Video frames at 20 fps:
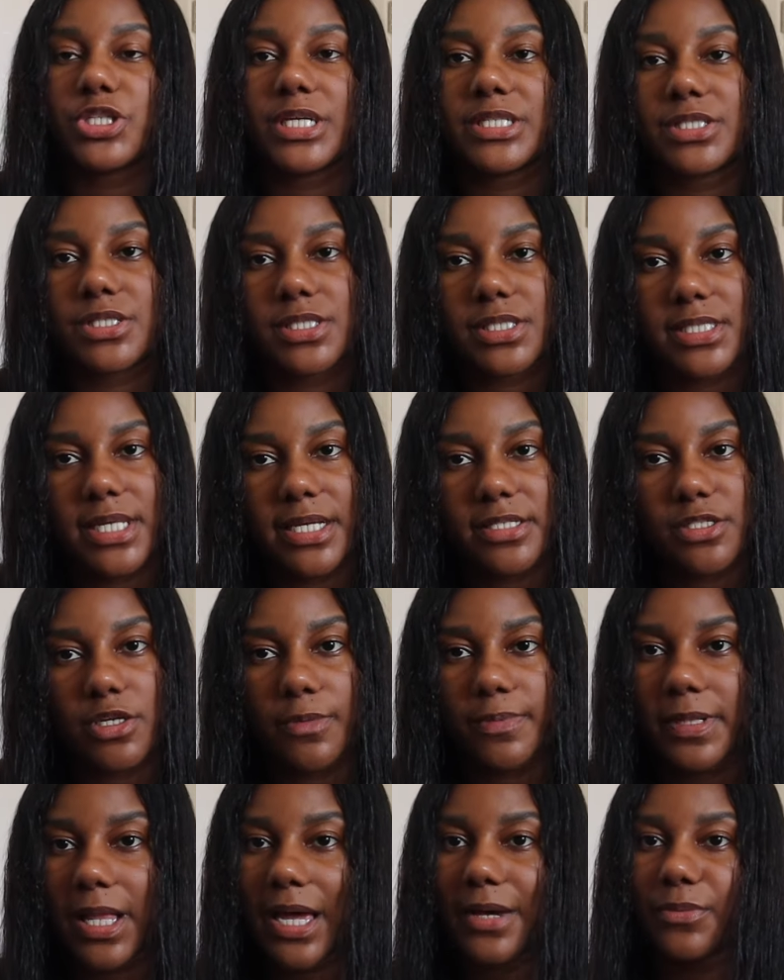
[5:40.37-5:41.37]
It does say to
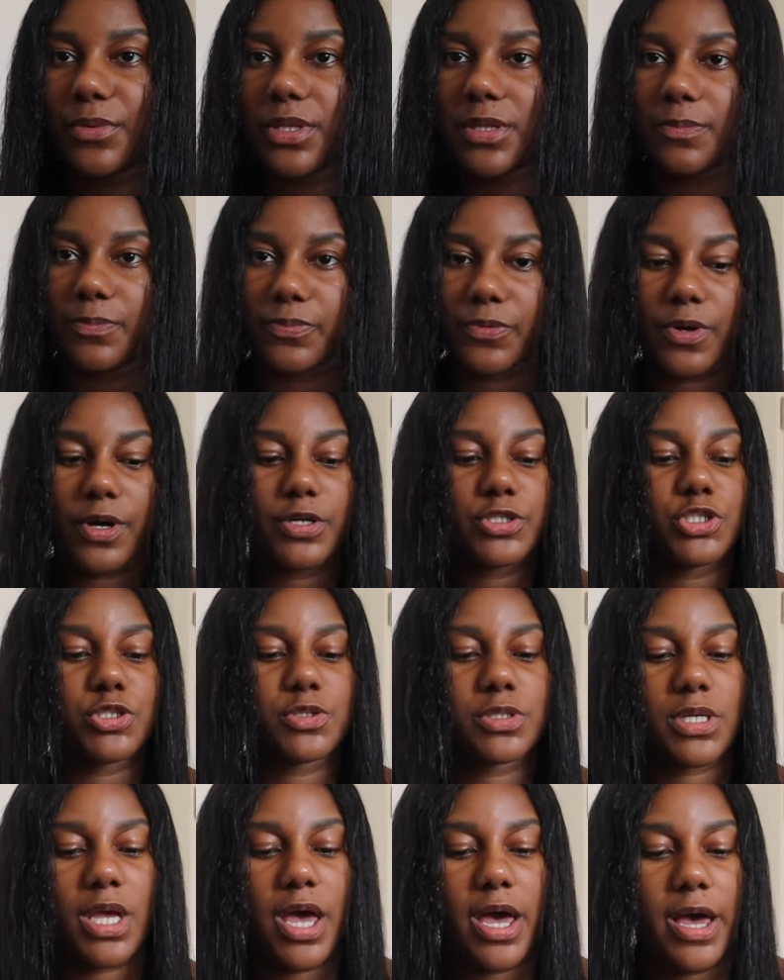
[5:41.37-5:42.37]
apply it with a
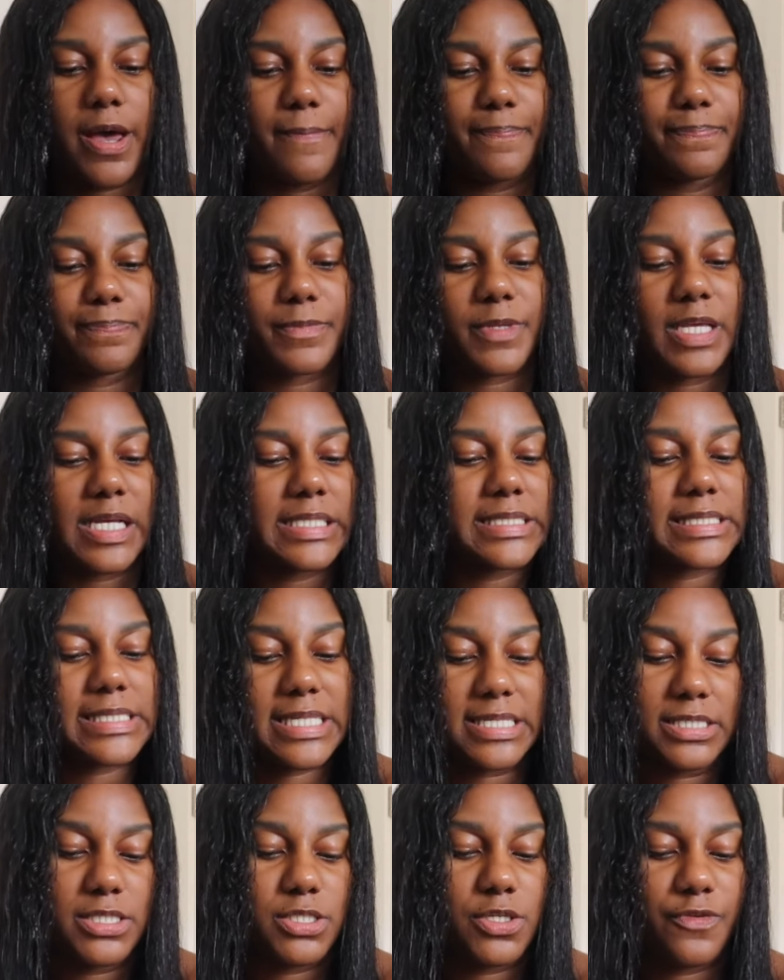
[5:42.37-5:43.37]
brush because
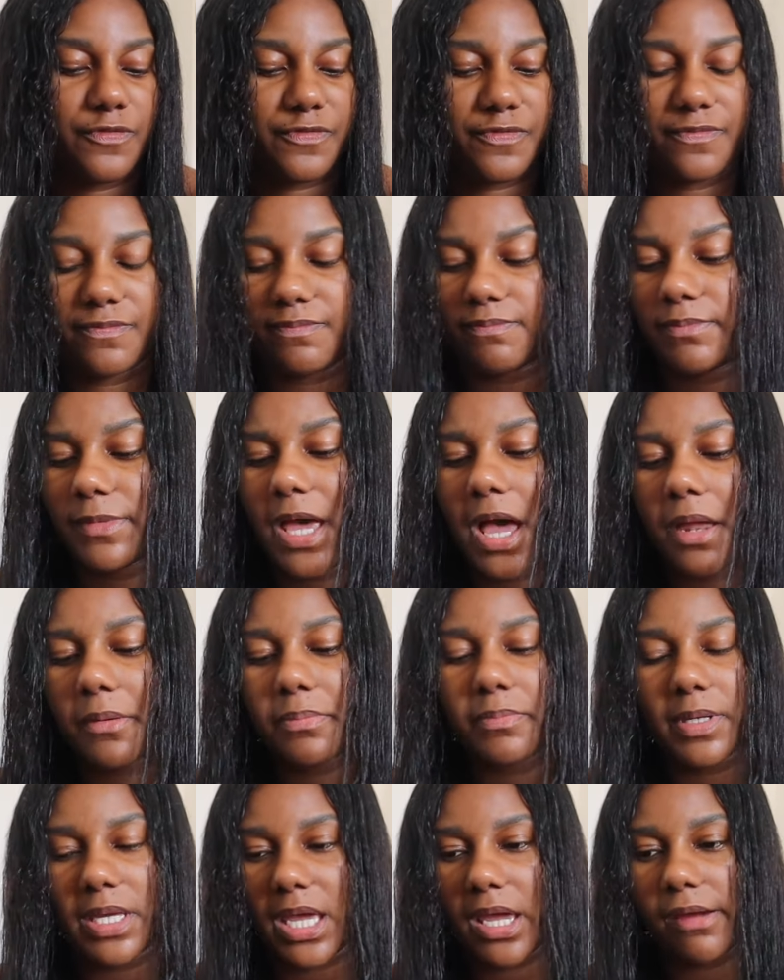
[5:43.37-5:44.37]
this stuff
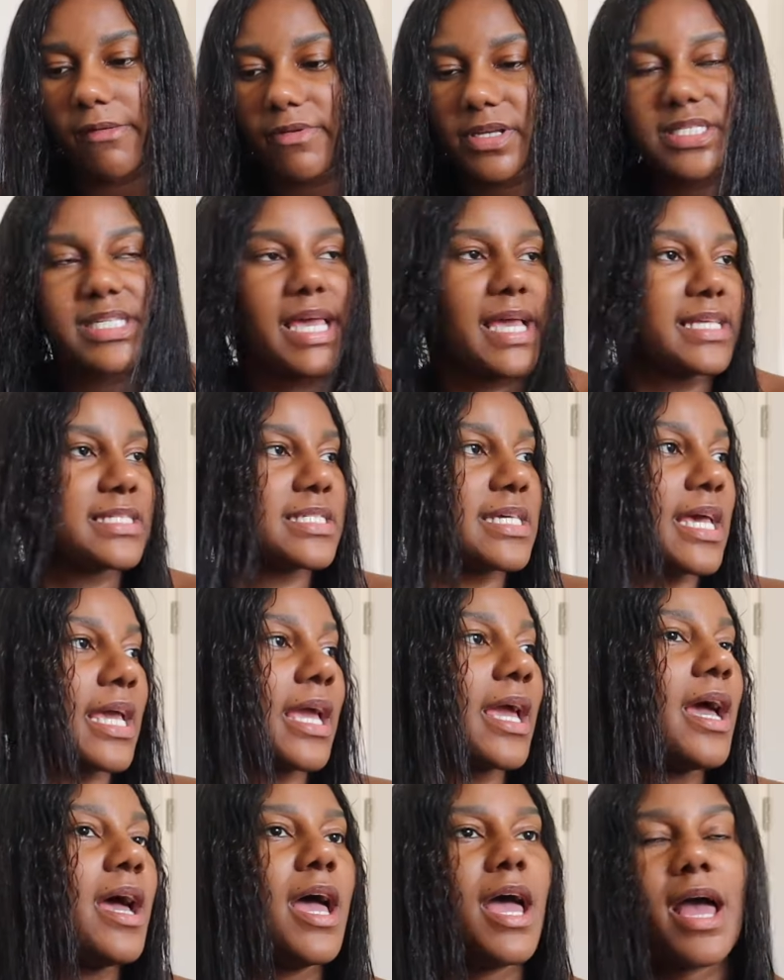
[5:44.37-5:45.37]
can be
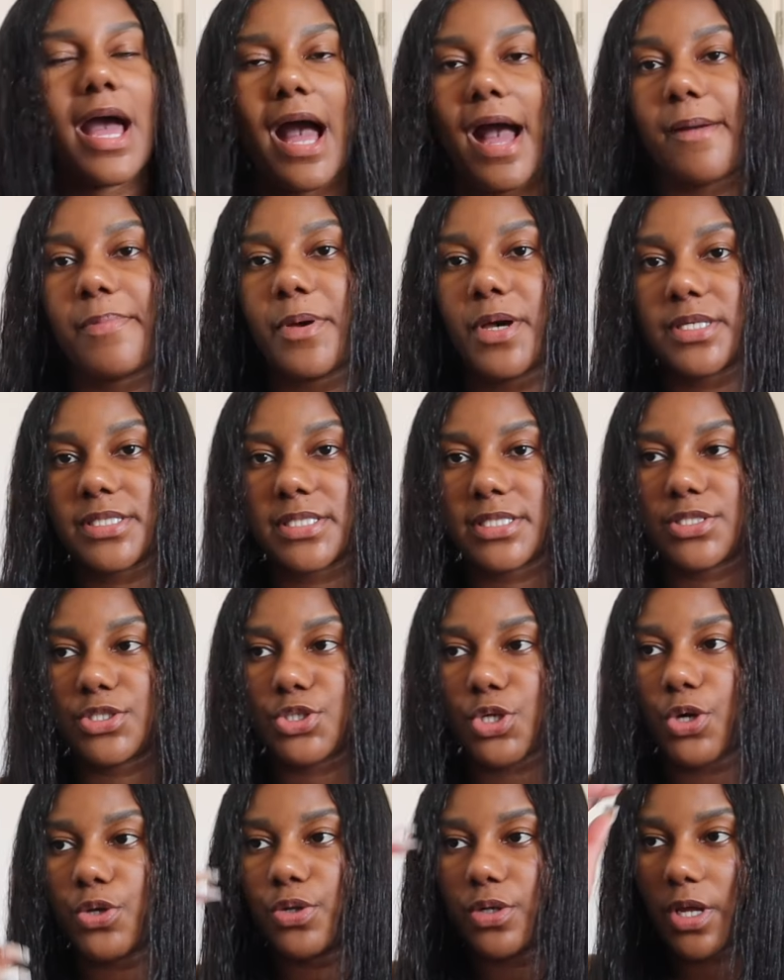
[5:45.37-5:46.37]
irritating. I personally
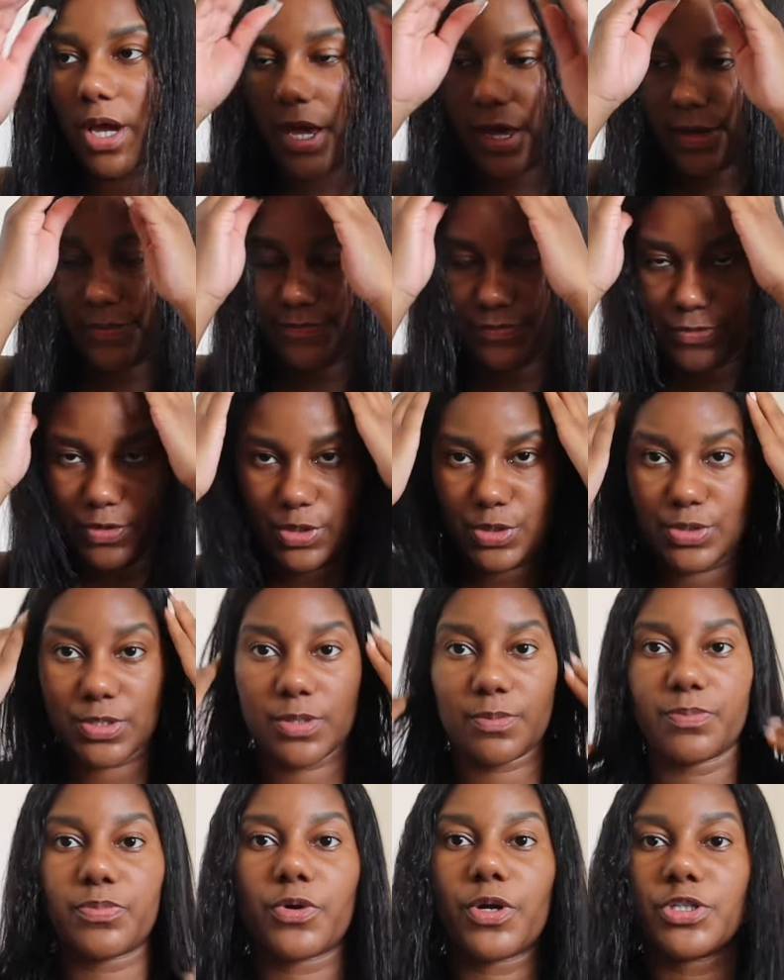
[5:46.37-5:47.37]
don't use
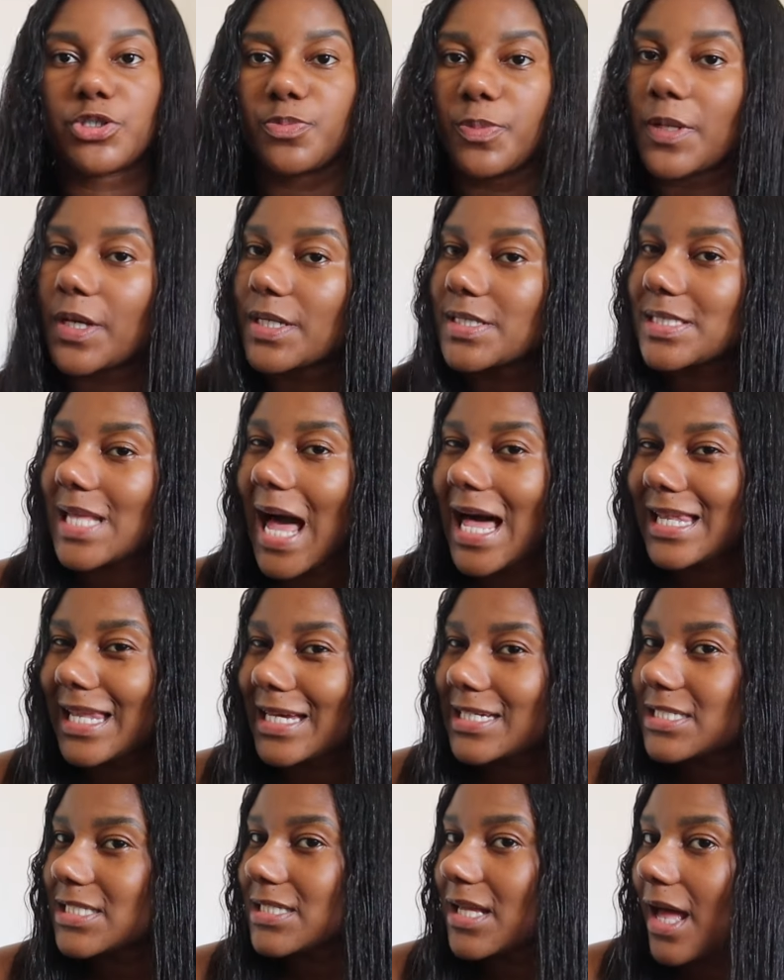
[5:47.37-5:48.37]
a brush because I
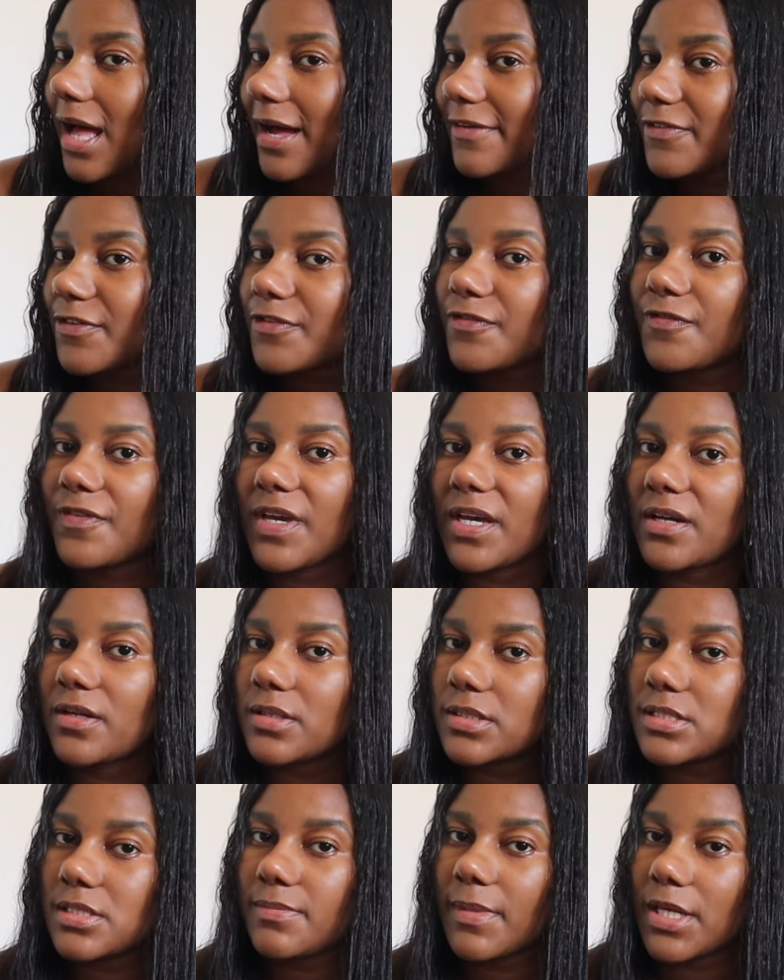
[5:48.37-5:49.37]
like to have a
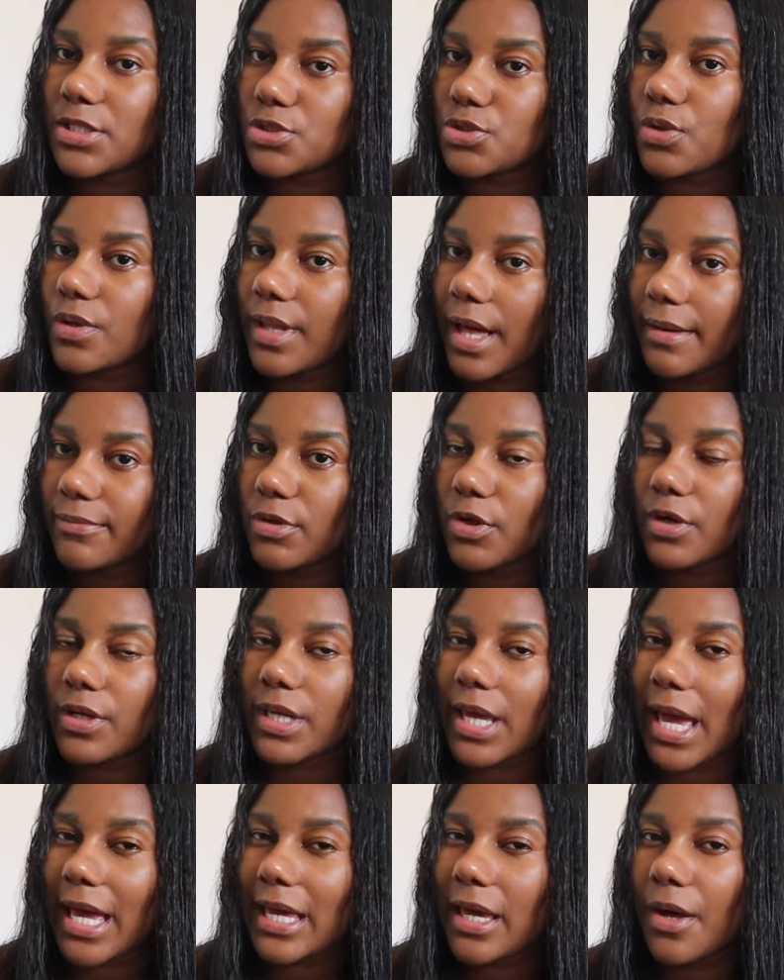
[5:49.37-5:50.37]
feel to make sure that I'm not
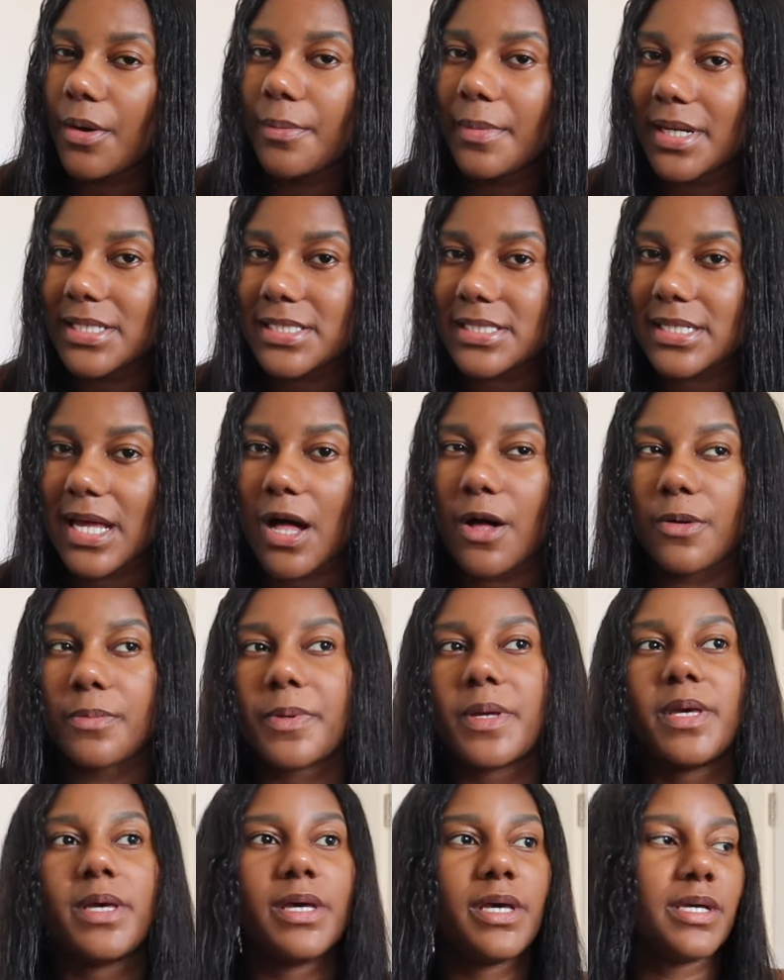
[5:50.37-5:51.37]
getting it on my scalp.